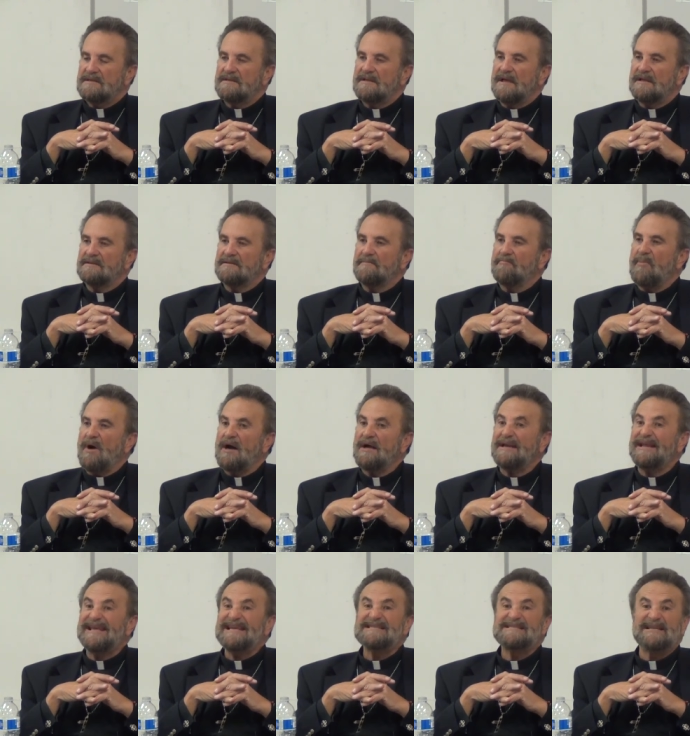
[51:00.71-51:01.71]
that the
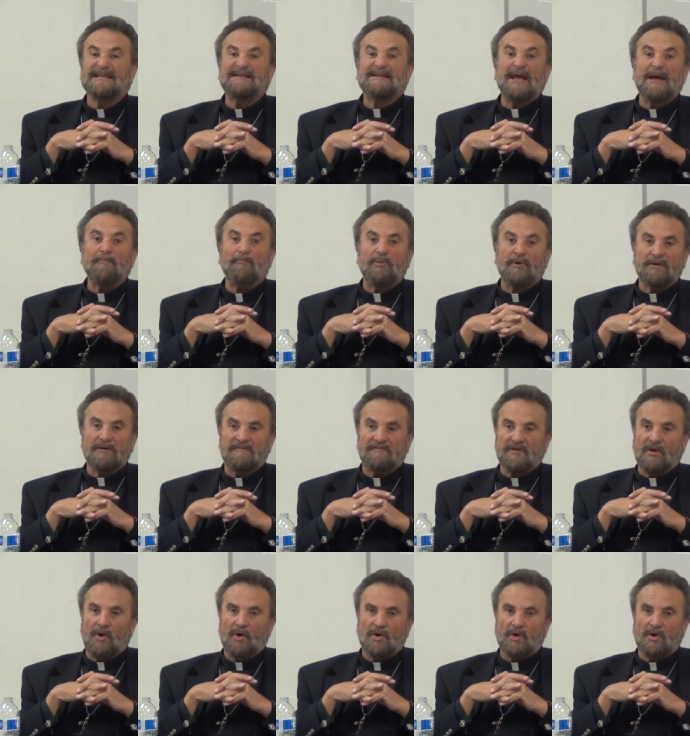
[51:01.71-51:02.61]
body is the temple of the